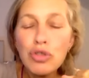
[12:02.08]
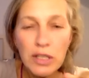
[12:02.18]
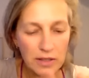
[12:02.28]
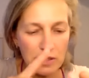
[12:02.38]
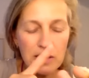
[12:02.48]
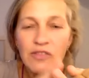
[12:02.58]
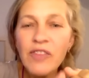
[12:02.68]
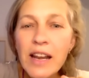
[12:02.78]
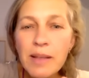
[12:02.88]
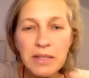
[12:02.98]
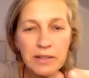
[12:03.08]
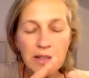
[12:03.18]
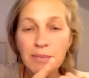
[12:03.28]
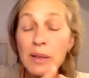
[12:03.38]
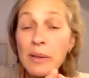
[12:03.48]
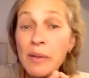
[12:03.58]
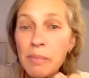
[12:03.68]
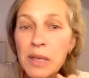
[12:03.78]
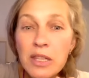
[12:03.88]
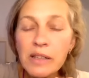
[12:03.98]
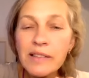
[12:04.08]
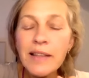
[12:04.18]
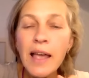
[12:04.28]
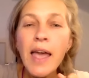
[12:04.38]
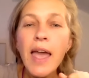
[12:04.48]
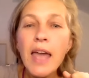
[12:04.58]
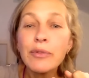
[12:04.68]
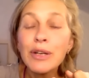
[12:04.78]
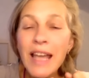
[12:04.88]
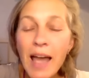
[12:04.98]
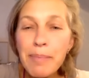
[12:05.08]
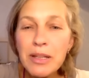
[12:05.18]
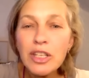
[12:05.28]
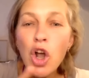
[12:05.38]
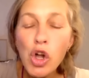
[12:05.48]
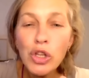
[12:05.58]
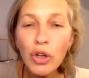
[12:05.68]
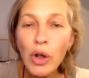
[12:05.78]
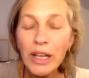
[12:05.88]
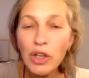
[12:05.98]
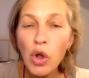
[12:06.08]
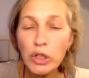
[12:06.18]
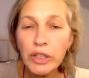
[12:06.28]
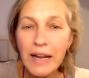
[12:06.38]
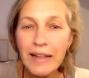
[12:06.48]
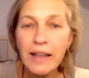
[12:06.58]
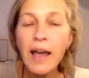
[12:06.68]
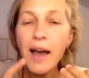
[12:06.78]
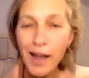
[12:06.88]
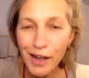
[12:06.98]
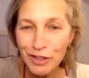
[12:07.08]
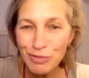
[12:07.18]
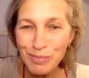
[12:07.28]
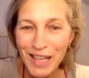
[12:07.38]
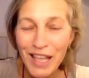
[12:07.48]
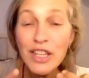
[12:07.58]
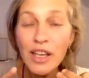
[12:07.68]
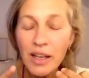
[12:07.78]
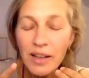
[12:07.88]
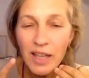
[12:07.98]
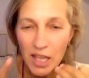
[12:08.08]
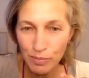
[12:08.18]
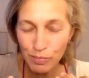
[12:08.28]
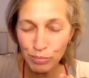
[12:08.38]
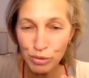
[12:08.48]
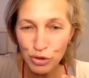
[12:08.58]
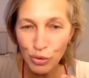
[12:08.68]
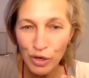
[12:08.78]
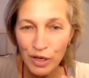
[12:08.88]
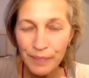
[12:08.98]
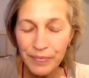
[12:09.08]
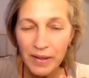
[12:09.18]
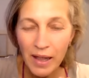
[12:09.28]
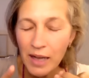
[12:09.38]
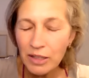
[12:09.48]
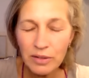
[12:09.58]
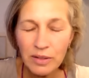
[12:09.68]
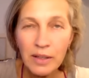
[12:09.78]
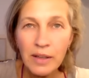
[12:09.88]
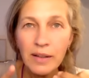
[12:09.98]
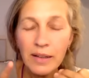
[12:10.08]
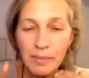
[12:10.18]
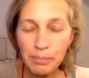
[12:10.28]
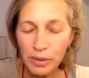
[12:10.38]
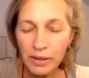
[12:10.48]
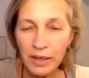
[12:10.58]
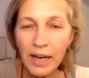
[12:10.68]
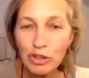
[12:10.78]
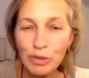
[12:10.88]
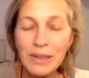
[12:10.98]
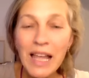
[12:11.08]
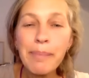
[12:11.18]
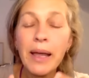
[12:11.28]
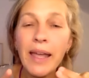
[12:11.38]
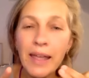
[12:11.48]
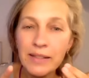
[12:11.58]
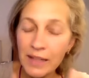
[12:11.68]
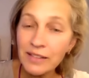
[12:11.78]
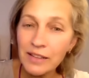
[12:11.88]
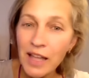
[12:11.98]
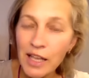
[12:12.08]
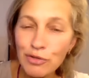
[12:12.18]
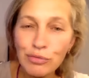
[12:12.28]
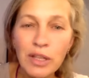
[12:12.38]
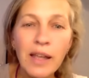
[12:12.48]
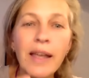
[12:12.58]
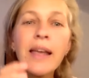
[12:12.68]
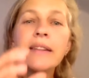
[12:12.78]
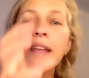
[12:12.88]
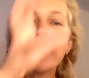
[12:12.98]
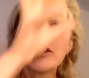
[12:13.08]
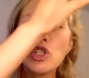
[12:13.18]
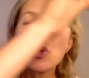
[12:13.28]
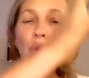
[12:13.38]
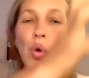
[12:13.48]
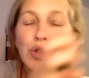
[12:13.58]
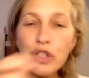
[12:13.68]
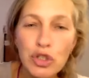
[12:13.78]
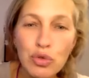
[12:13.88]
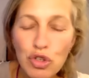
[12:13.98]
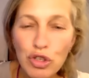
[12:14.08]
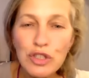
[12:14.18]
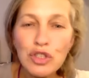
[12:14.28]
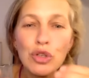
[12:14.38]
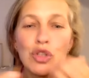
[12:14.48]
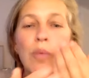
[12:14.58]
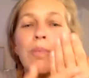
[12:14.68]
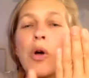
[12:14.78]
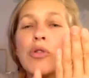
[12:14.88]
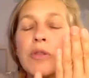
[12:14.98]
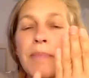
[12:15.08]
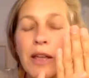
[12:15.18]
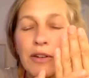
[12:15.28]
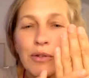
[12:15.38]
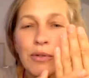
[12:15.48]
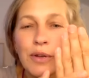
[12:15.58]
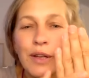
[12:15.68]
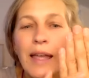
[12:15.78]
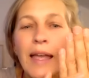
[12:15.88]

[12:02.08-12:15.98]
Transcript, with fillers: nutrients, it needs vitamins and minerals. And what happened, Cholagogue and choleretic, Actrum blend and burdock, uh, Arctium lappa and dandelion root, they took all these nutrients. So your bone marrow